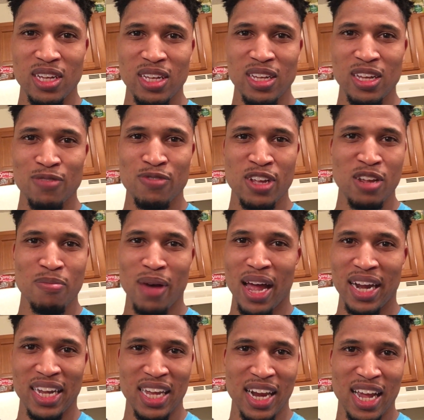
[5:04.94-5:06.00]
If
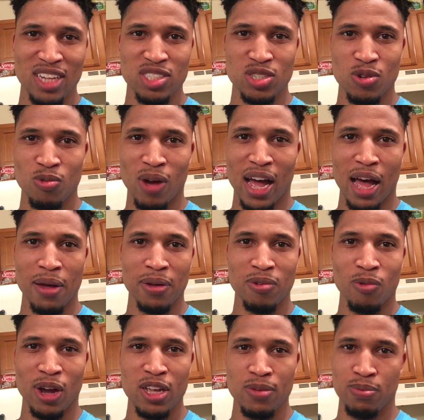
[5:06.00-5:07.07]
anybody can answer why
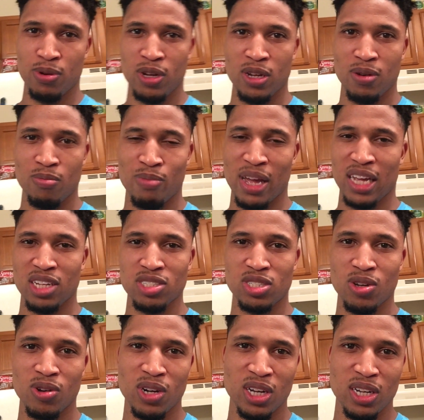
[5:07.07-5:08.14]
you put baking
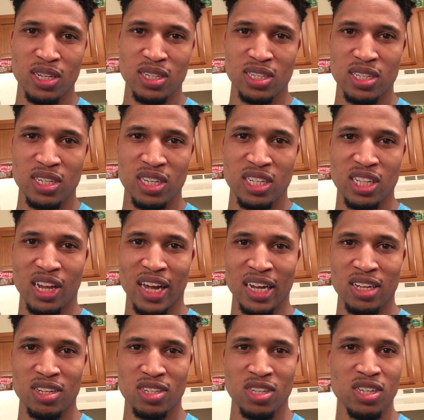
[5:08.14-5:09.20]
soda in
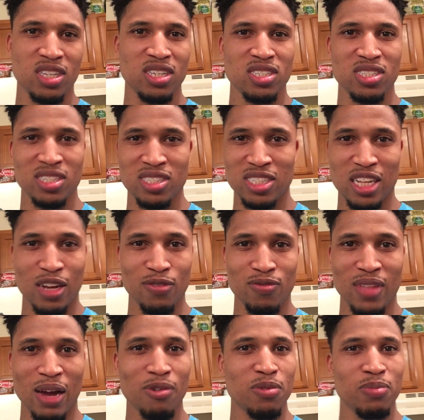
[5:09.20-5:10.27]
like cookies and stuff,
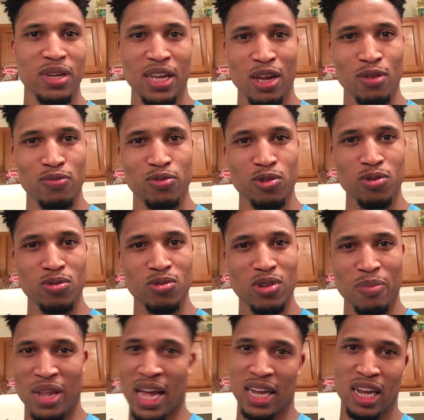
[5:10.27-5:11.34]
that would be helpful.
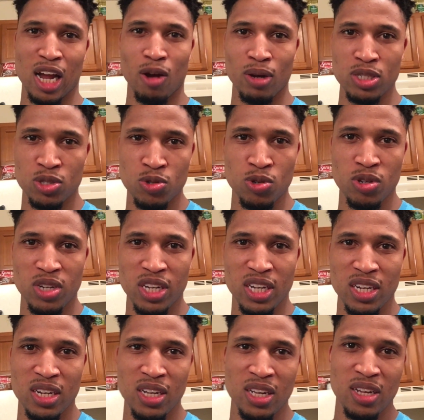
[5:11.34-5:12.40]
I mean, I could always Google
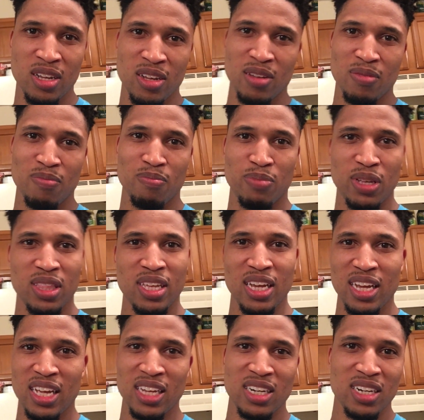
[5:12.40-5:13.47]
it, but
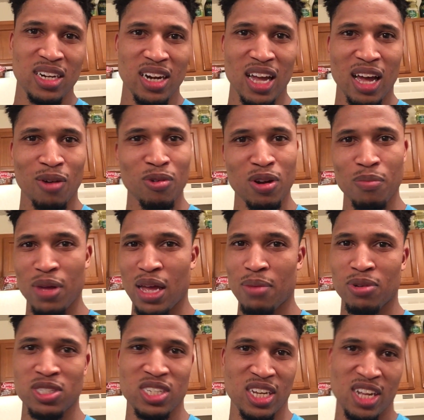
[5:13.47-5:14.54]
then I wouldn't be
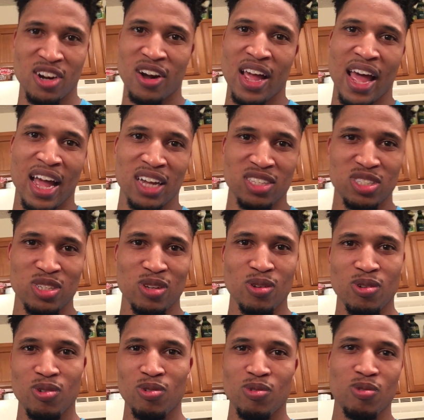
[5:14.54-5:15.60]
able to interact
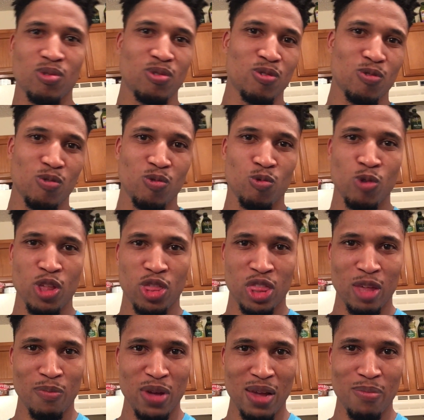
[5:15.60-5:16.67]
with
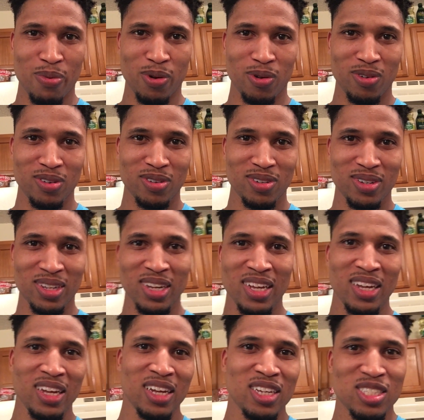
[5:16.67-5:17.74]
the people.
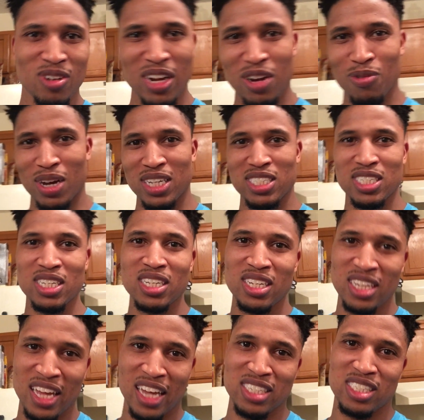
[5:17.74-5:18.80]
So anyways,
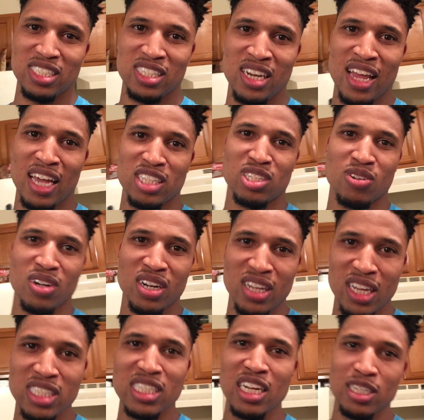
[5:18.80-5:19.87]
yes, next on the
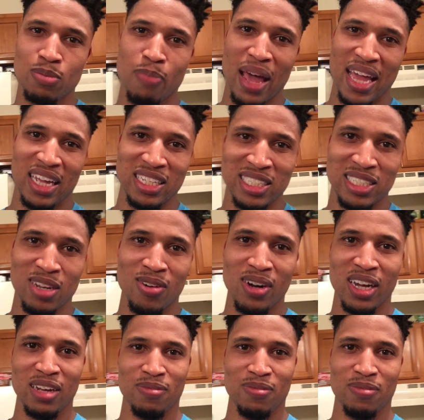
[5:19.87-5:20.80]
list is baking soda.